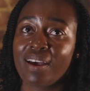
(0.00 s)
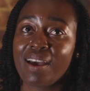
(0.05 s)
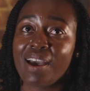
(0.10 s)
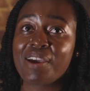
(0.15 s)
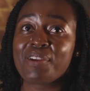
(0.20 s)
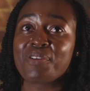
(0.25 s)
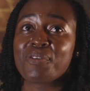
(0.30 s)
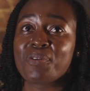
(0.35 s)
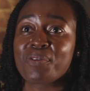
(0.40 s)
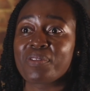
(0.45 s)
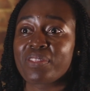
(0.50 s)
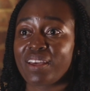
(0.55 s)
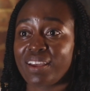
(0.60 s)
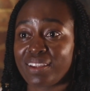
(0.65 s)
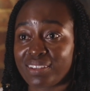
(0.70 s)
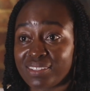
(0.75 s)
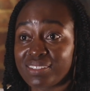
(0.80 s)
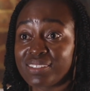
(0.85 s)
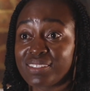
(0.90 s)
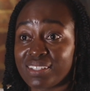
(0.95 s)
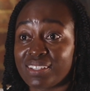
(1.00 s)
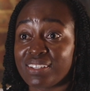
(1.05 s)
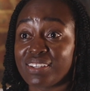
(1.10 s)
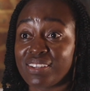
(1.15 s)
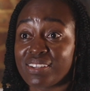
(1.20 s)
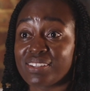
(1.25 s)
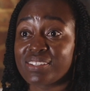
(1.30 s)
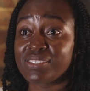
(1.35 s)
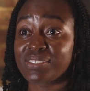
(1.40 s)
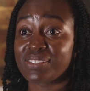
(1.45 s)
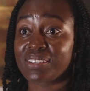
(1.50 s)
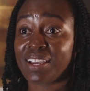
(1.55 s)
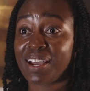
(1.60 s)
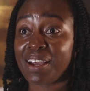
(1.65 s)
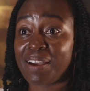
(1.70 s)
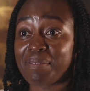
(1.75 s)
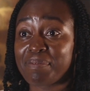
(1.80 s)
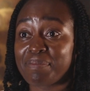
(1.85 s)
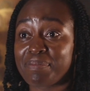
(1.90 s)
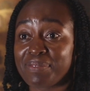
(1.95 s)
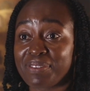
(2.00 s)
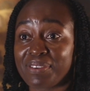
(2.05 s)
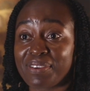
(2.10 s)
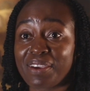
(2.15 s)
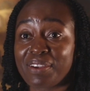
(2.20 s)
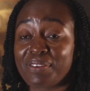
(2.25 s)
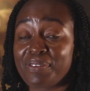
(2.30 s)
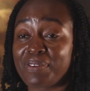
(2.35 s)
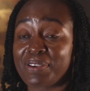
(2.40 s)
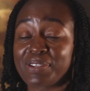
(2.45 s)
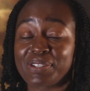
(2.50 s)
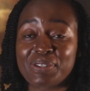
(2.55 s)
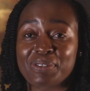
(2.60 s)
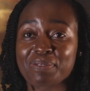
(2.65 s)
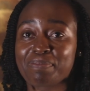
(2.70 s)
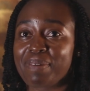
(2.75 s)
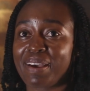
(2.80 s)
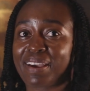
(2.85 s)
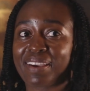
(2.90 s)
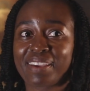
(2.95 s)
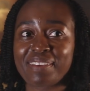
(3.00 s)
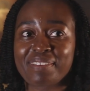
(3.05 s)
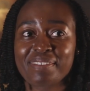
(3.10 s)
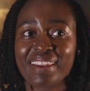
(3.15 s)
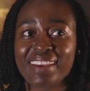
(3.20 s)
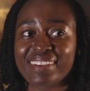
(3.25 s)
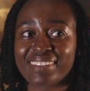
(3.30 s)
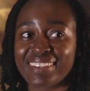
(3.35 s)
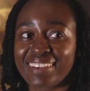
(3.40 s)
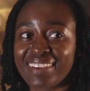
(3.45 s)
I know that in years to come, you can always look back and be like,